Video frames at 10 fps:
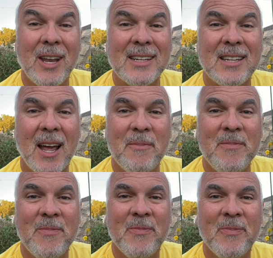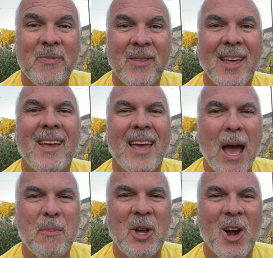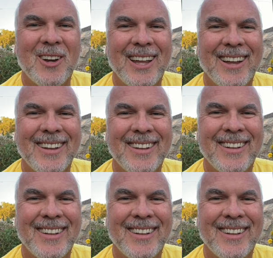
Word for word: next time, happy gardening.